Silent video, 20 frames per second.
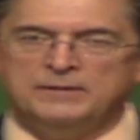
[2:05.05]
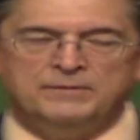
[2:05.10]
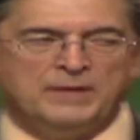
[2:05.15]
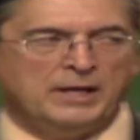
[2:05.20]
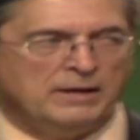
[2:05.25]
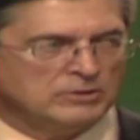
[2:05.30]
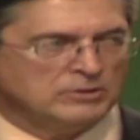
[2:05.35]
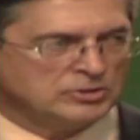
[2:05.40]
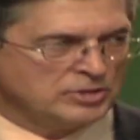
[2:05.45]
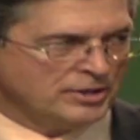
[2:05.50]

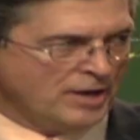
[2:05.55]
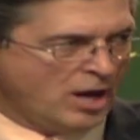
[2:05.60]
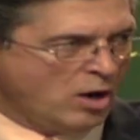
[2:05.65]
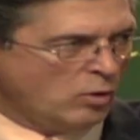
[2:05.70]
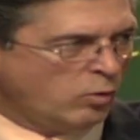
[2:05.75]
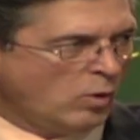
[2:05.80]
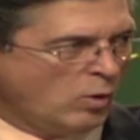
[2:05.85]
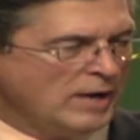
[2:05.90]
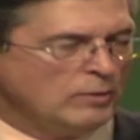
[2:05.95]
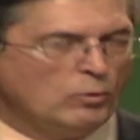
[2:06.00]
there's an
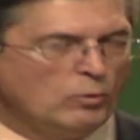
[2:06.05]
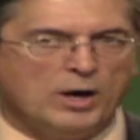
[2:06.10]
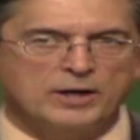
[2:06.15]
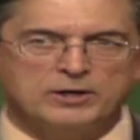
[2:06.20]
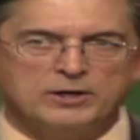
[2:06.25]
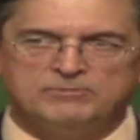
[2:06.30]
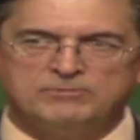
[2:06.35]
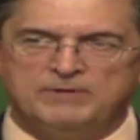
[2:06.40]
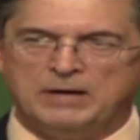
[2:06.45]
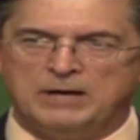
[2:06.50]
all-white
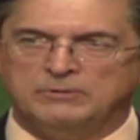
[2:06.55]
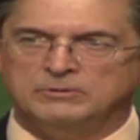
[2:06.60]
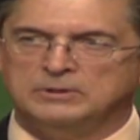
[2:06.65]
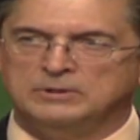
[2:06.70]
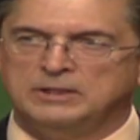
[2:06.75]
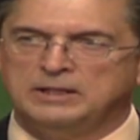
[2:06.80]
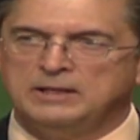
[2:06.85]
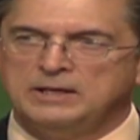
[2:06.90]
water fountain.